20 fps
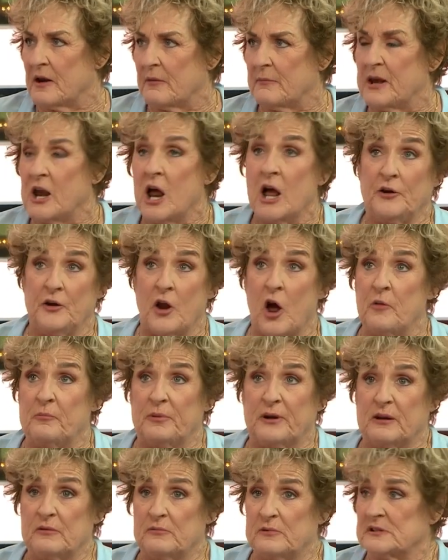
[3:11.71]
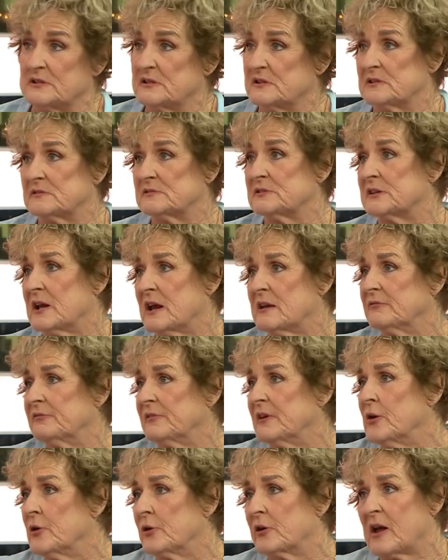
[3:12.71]
I mean, nobody was
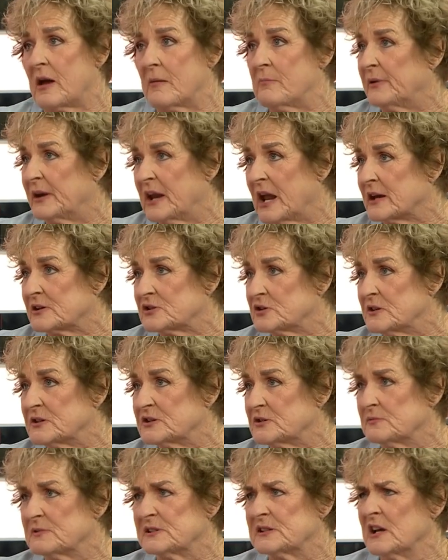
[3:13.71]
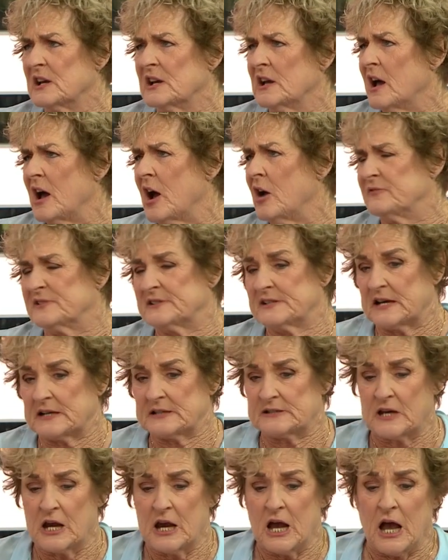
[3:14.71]
safe in her company. Actually, she was
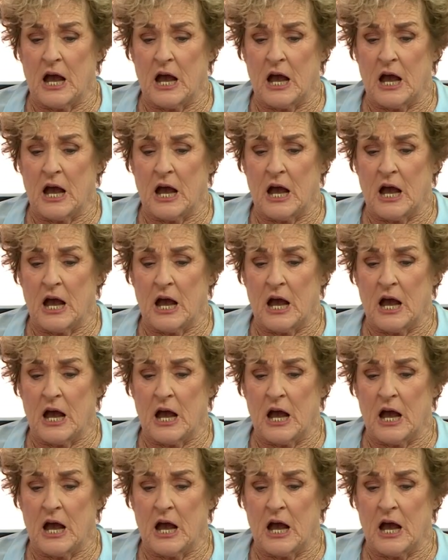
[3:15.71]
oversexed.